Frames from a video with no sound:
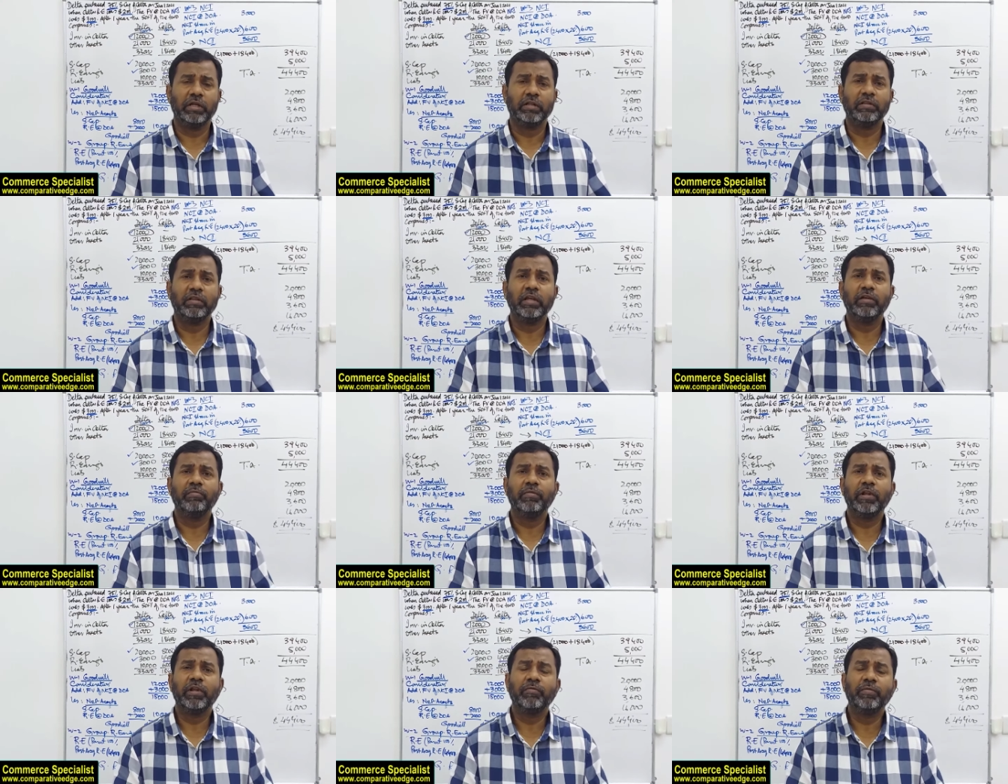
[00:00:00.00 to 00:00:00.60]

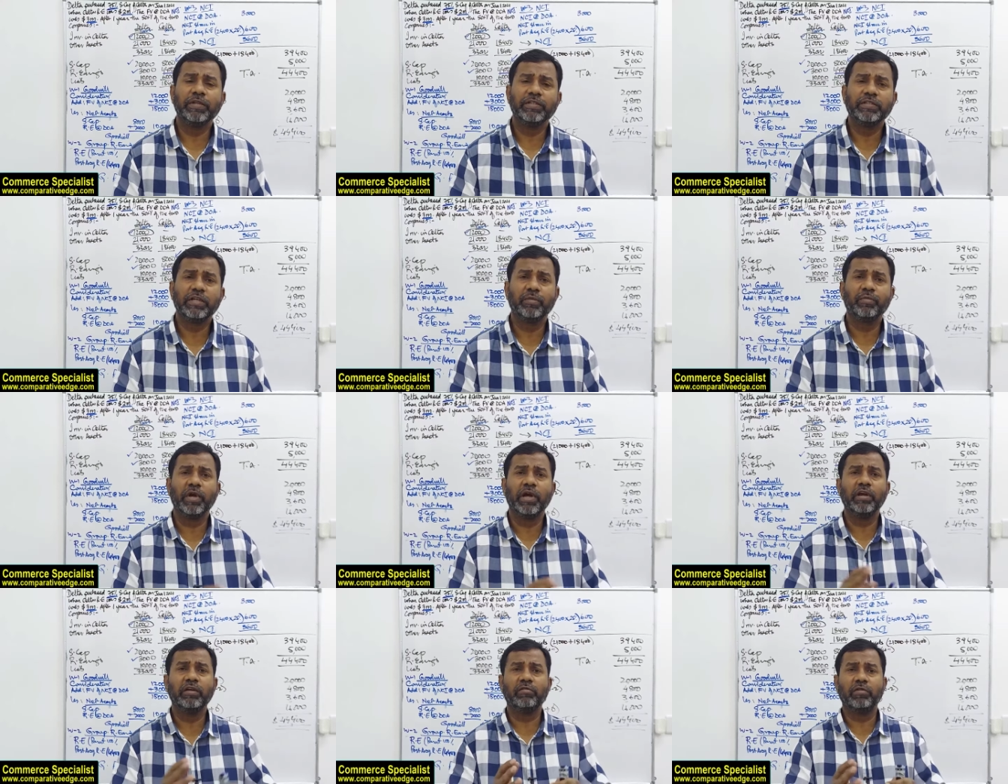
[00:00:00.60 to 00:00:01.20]
There may be
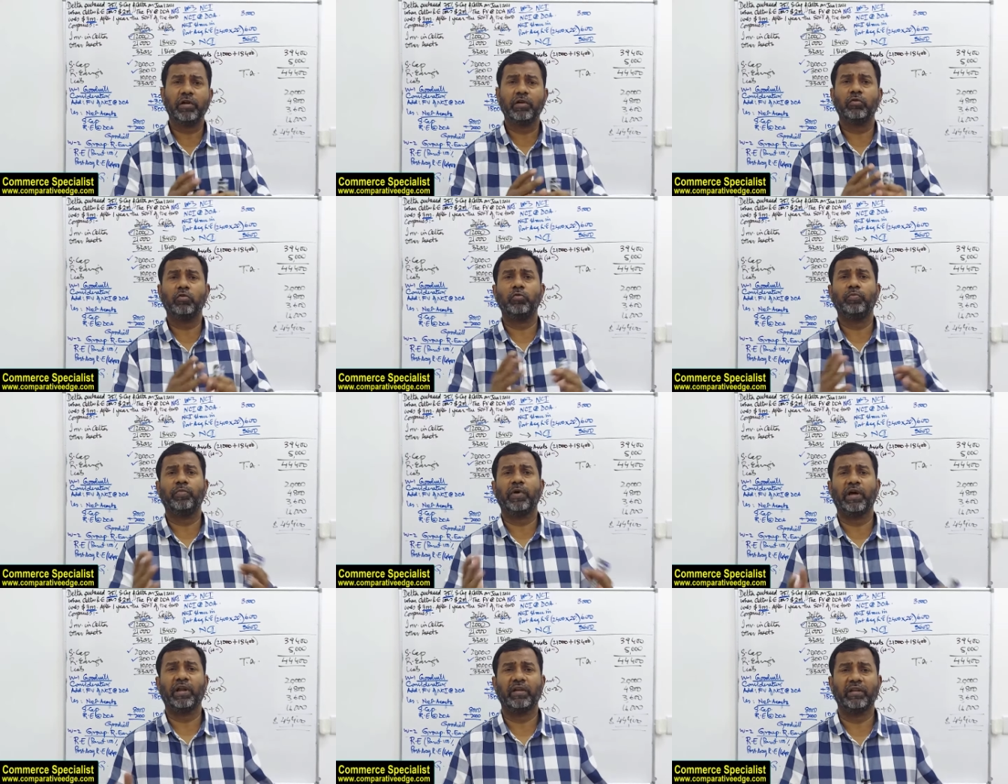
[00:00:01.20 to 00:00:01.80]
some
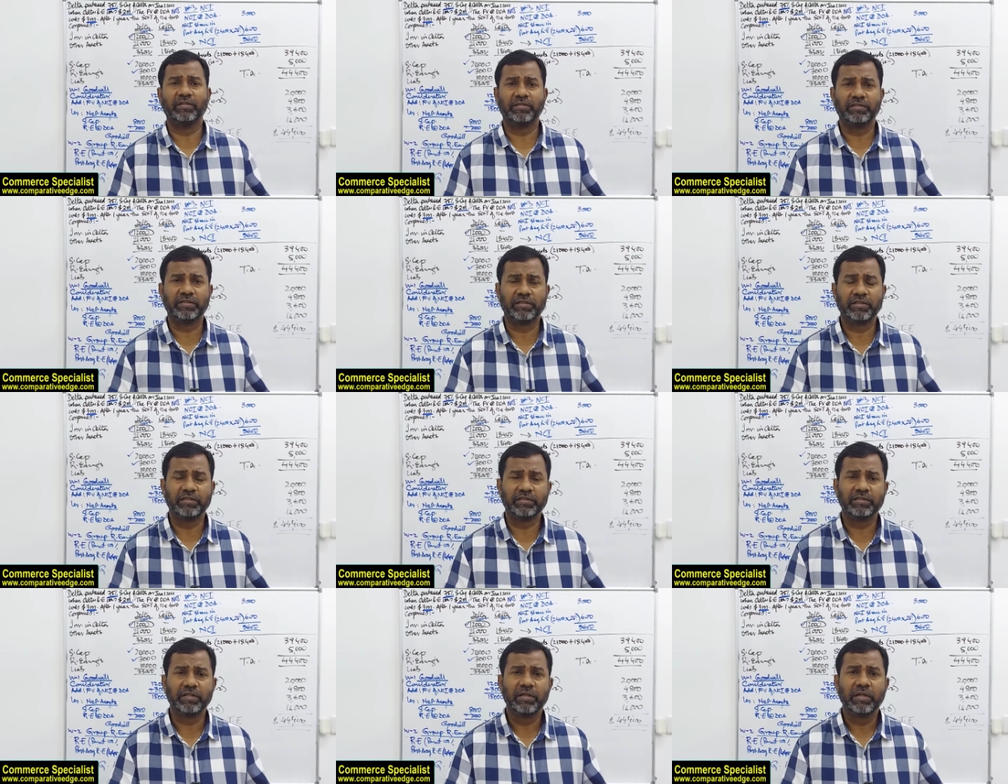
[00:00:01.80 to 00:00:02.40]
intra-group
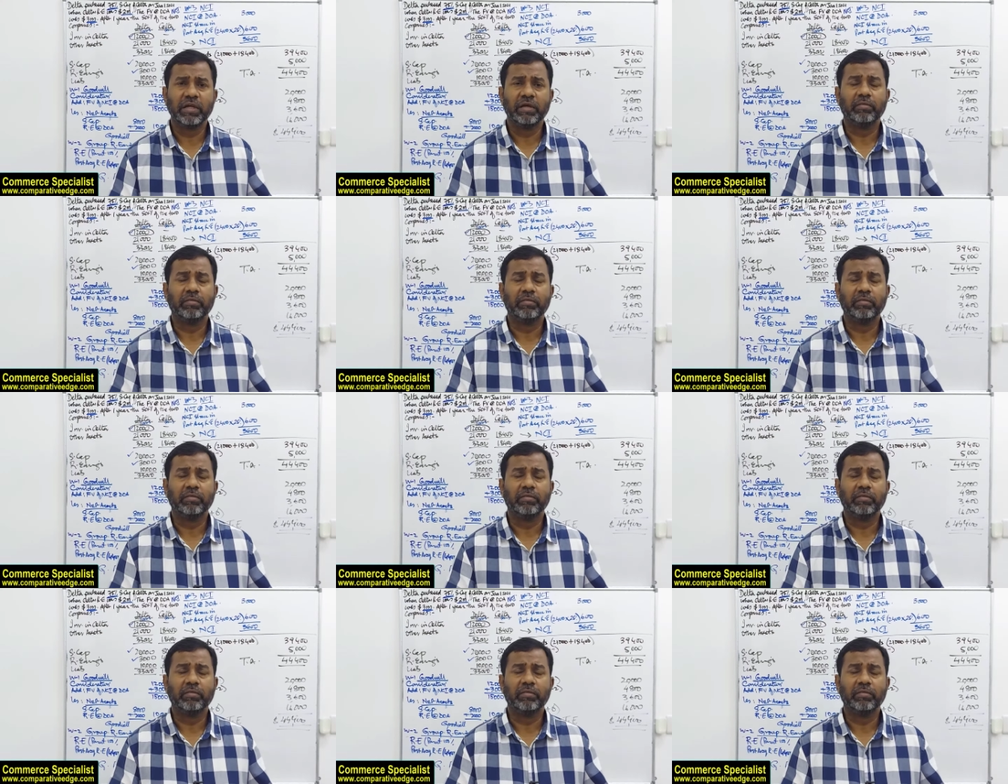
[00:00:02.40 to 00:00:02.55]
balances.